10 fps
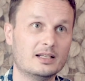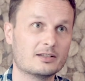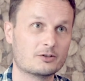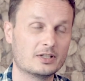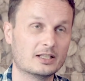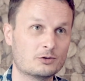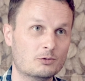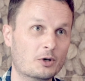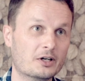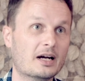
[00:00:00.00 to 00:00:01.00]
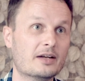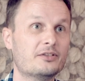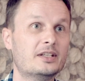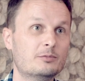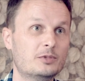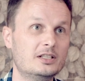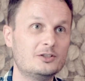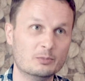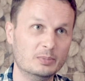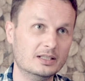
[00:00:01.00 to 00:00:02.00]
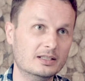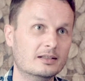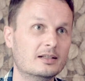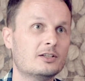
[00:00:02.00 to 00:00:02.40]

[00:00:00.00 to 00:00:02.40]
to get to where I think we need to be